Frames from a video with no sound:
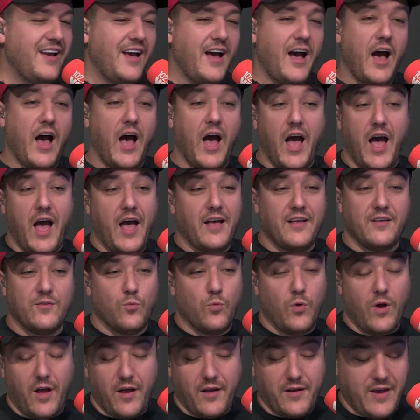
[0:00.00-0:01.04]

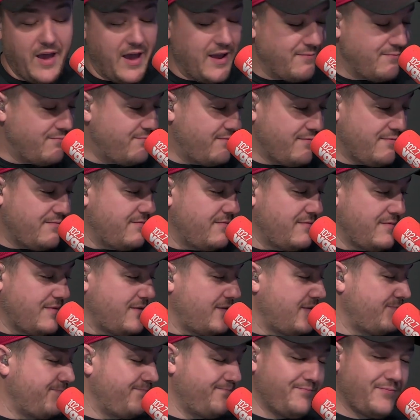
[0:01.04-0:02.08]
A
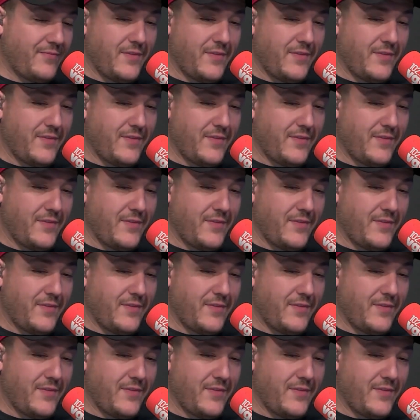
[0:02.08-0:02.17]
friend of mine